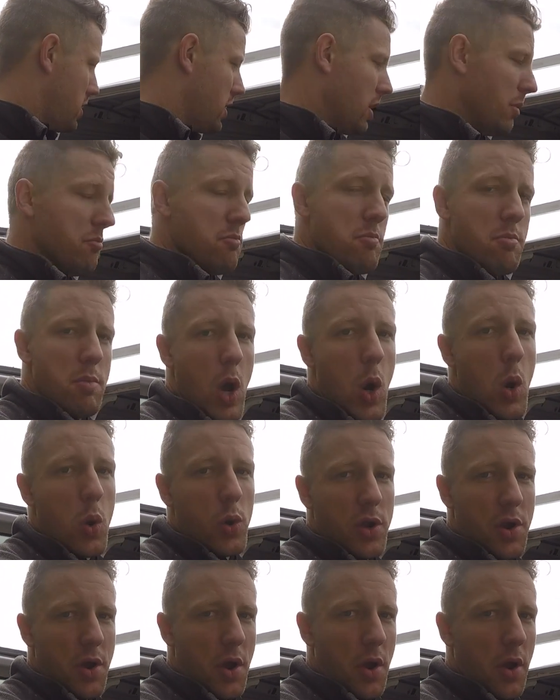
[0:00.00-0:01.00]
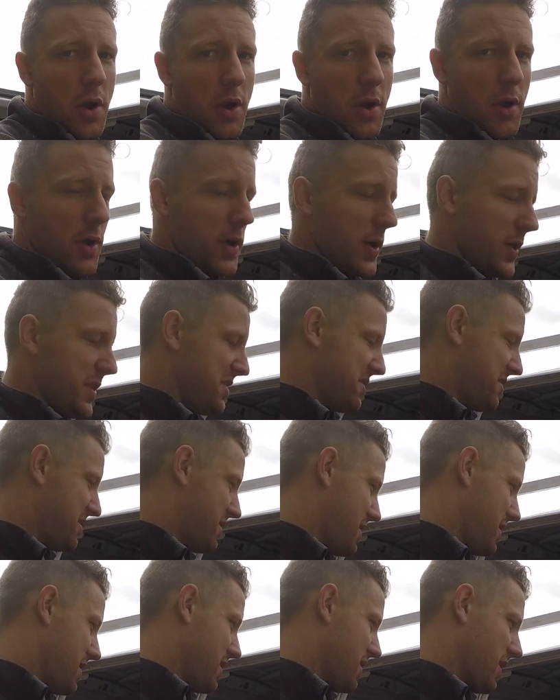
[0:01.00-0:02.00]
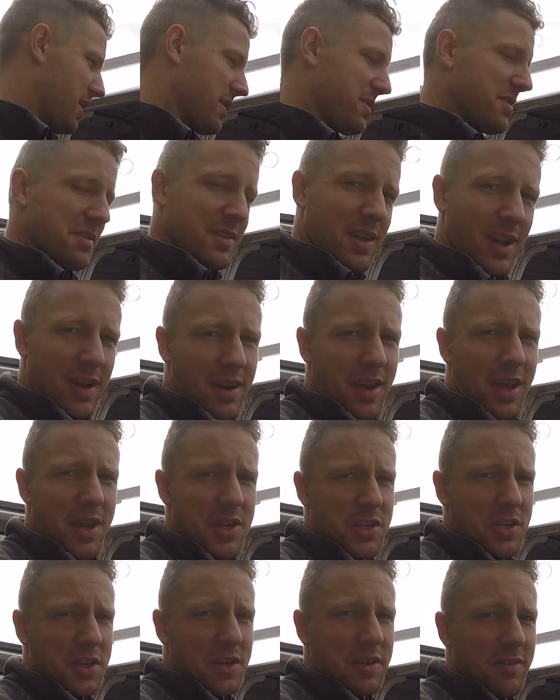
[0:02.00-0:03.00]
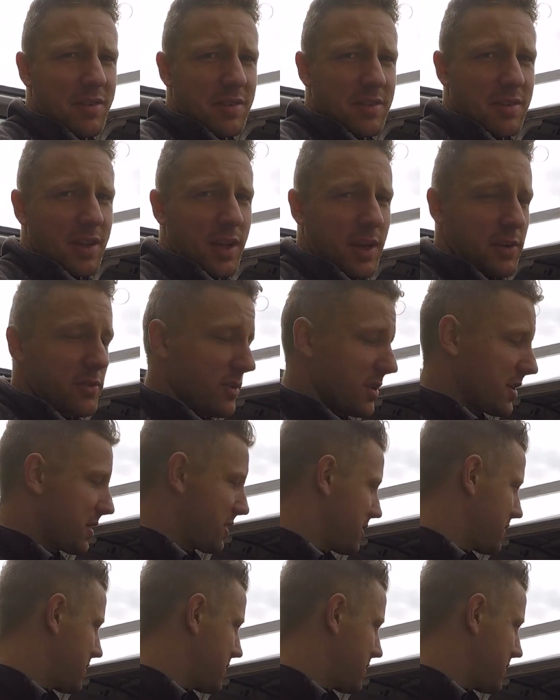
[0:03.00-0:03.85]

the motor on this thing. I guess it's not an engine if it's electric.